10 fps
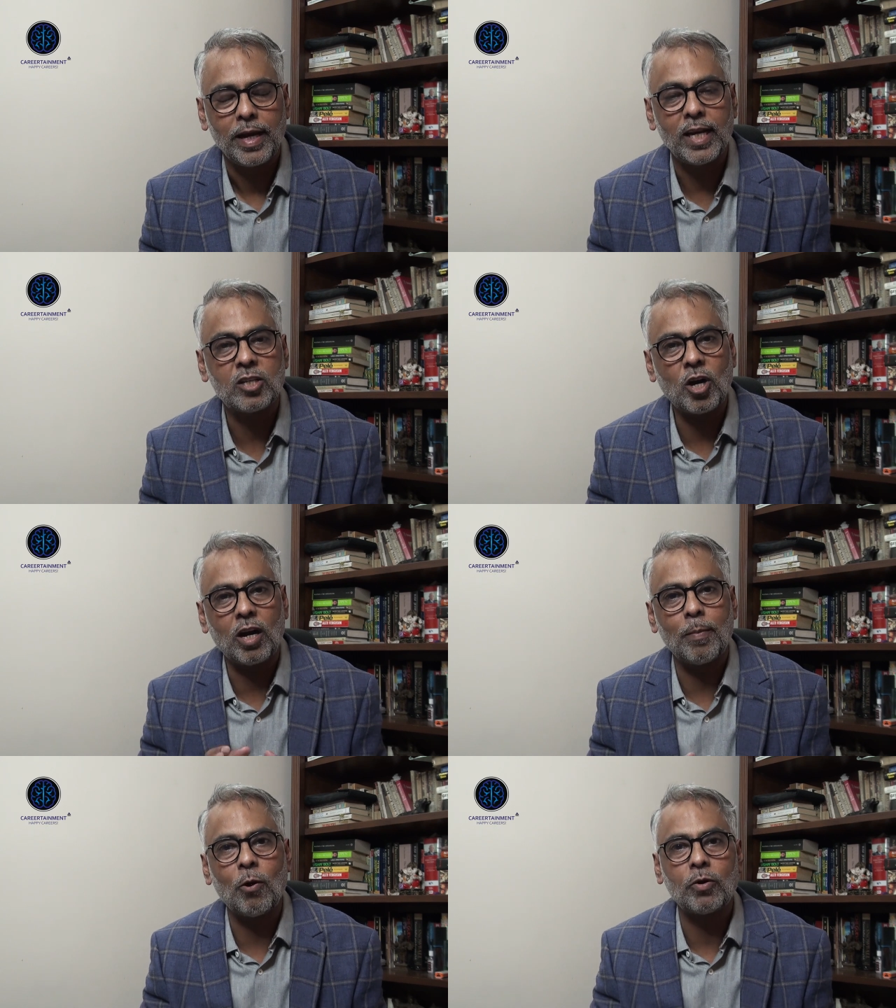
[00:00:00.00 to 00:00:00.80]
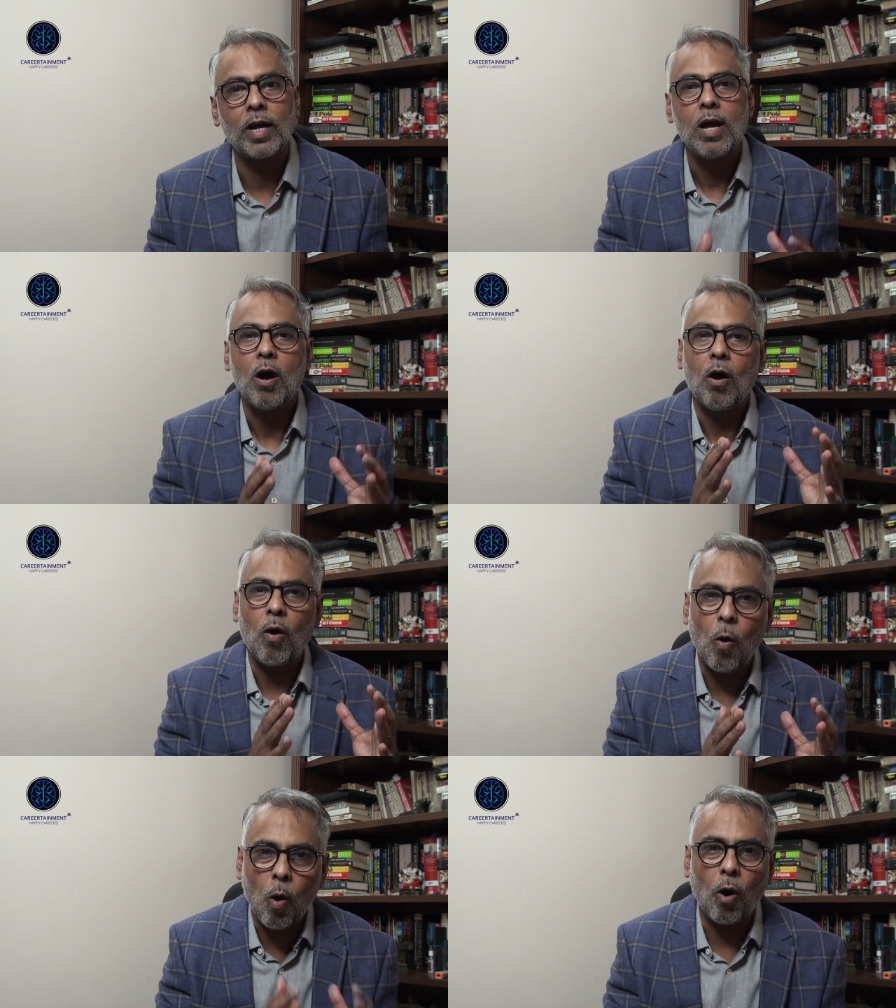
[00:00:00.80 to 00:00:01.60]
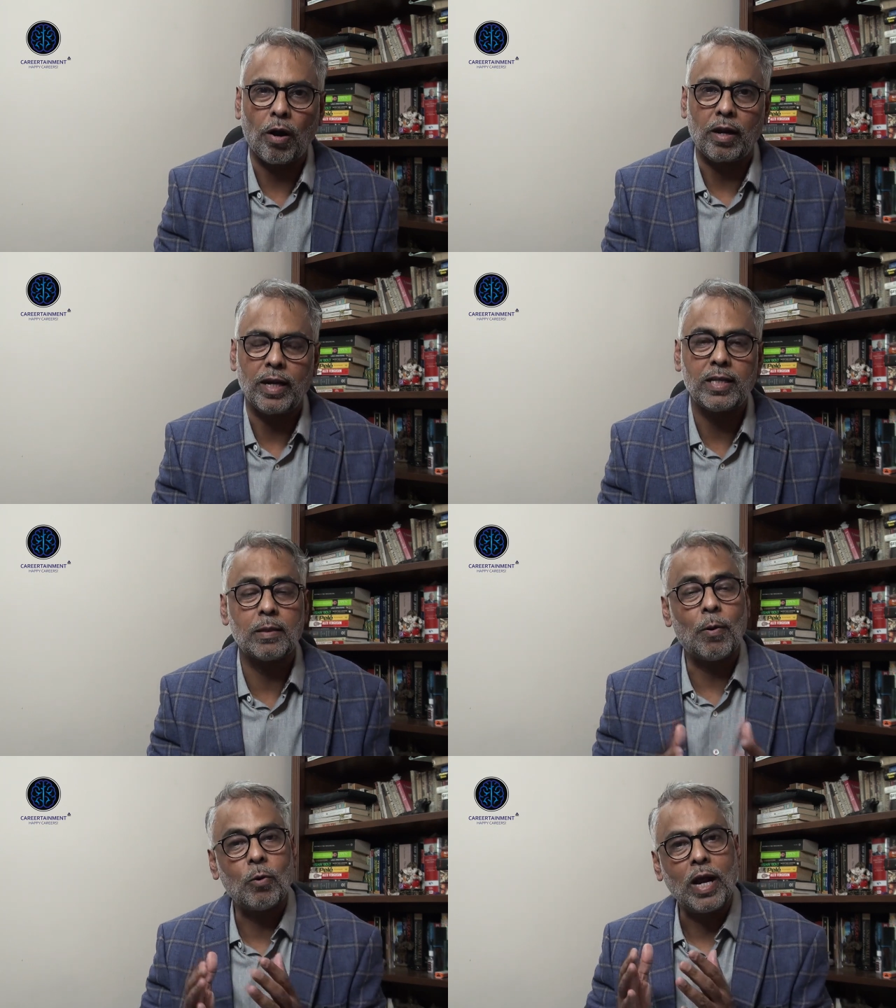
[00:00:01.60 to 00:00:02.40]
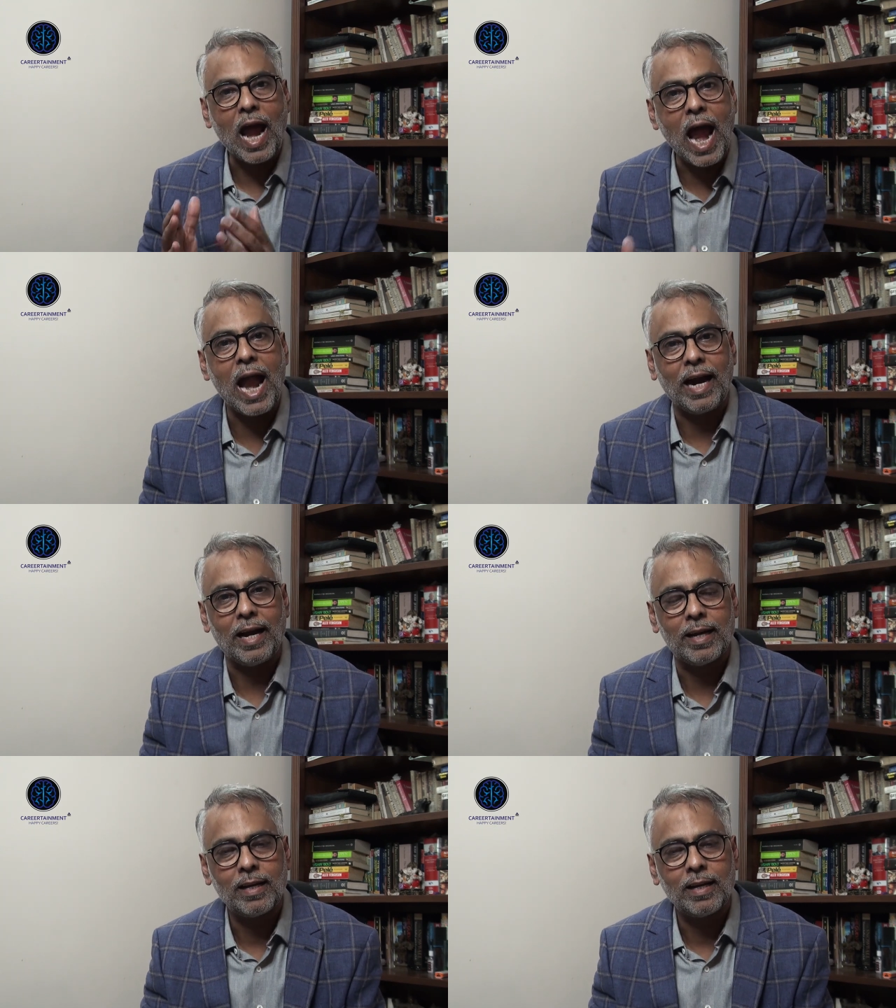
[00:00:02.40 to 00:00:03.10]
It's not about or, it's about and.